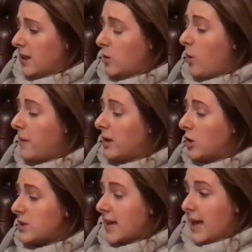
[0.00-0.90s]
The woman
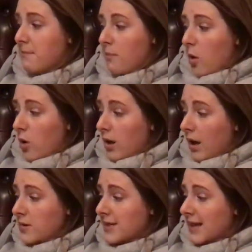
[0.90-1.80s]
looked at him more
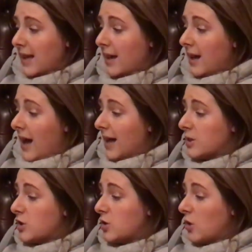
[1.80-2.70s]
closely
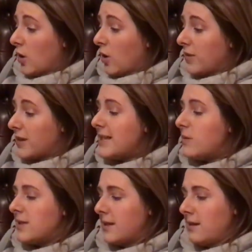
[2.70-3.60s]
and saw that he
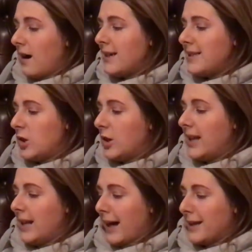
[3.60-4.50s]
was a
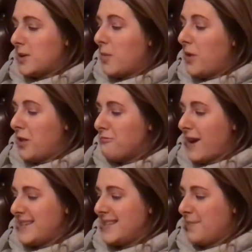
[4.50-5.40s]
nice-looking lad with a
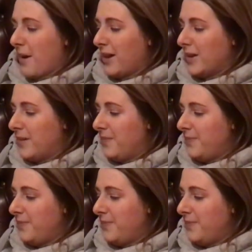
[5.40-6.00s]
ready smile.